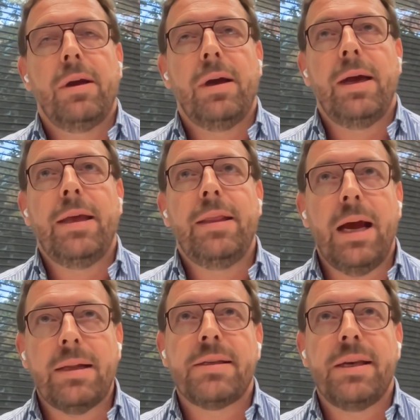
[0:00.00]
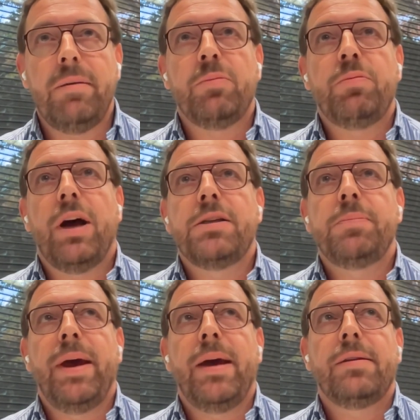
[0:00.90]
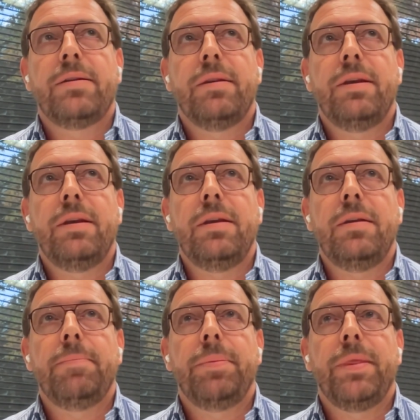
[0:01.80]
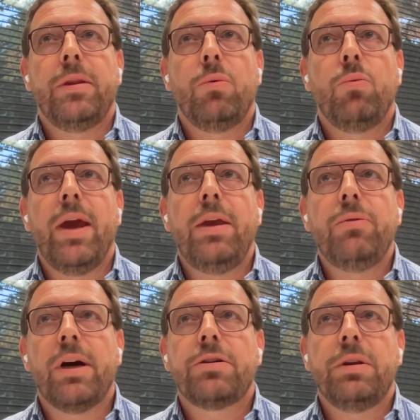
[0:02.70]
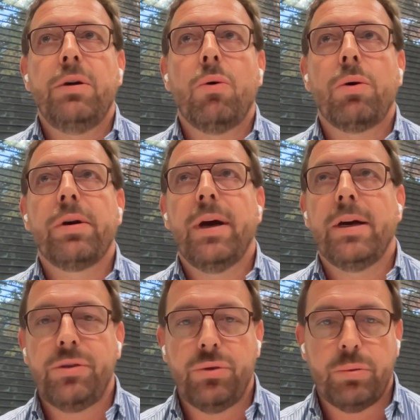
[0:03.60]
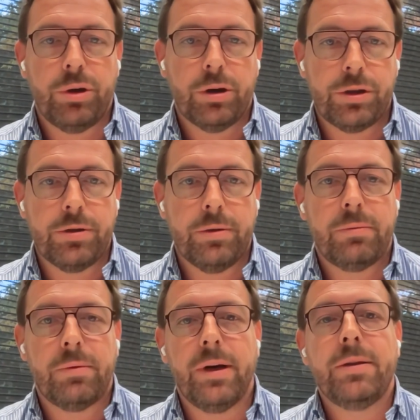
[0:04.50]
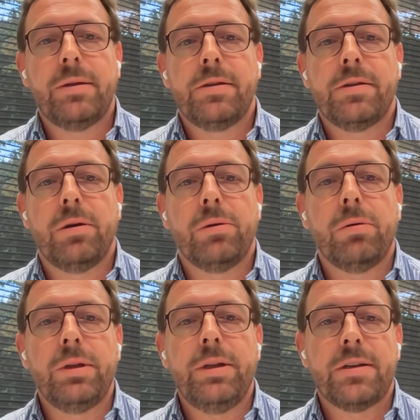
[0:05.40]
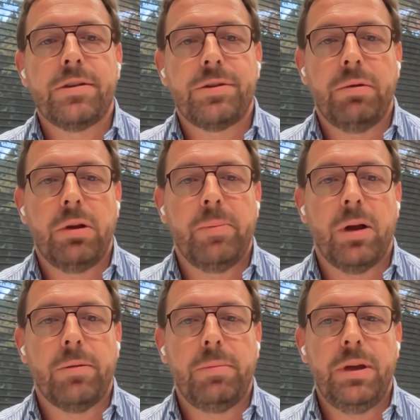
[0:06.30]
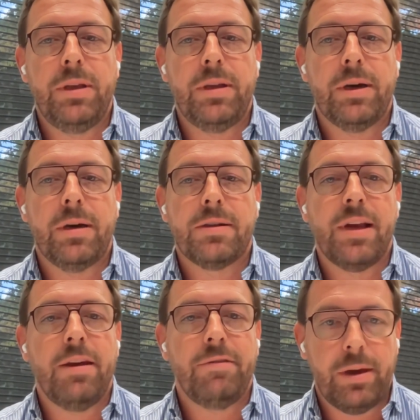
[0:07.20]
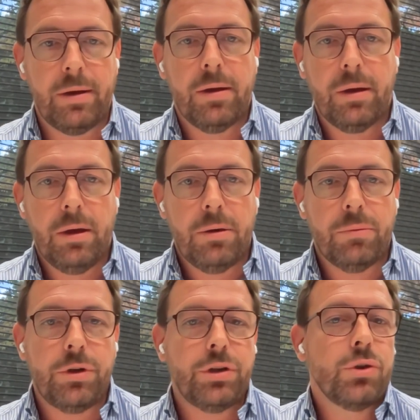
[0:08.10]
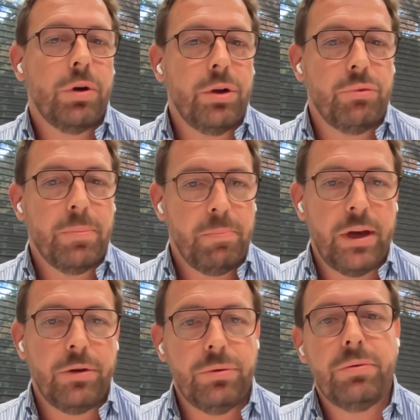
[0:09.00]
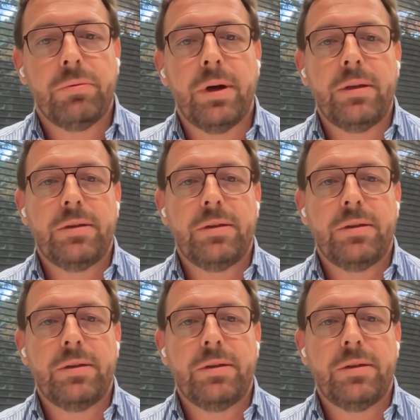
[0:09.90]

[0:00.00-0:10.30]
In that same aspect, the way you actually organize your production, right, is not only necessarily about media saving, which is what a RIP may do, right?